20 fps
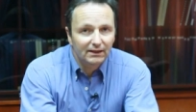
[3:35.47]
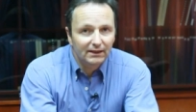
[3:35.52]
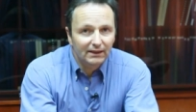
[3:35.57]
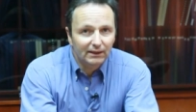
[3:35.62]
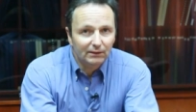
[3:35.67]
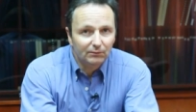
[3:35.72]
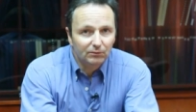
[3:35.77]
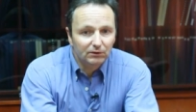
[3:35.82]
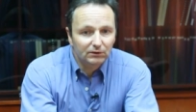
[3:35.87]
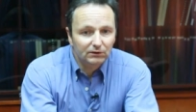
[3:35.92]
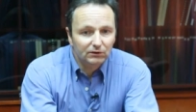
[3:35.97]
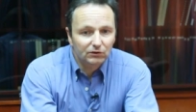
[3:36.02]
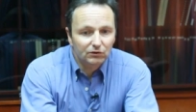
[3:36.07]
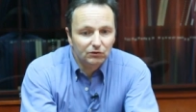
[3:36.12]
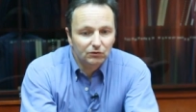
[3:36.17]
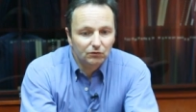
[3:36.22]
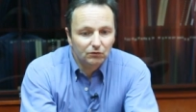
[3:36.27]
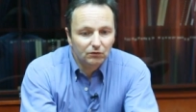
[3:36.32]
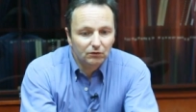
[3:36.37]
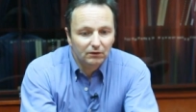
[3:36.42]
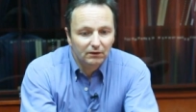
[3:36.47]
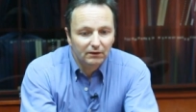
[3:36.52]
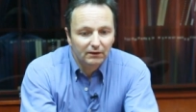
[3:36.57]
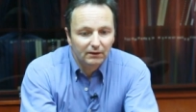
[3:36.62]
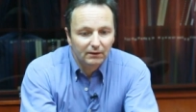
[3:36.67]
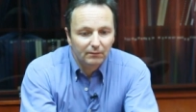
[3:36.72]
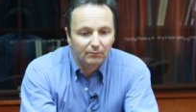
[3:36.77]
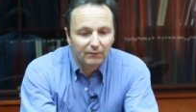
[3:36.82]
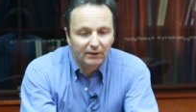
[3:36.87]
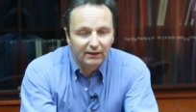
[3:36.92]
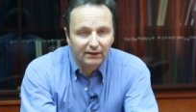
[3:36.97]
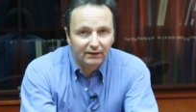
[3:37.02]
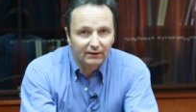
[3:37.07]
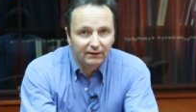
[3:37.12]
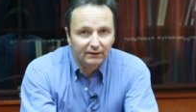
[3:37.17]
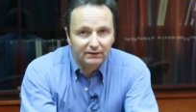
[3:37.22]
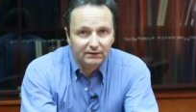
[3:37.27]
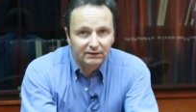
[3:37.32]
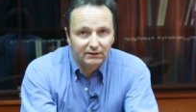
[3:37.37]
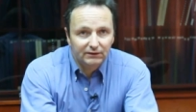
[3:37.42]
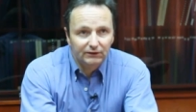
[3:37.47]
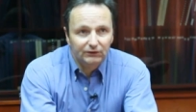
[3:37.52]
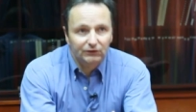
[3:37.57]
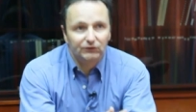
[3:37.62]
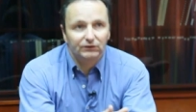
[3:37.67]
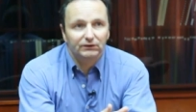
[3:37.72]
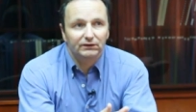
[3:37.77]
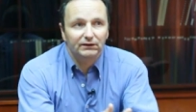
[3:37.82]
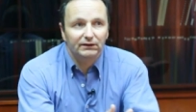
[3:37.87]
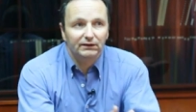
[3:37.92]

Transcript: able to make a decision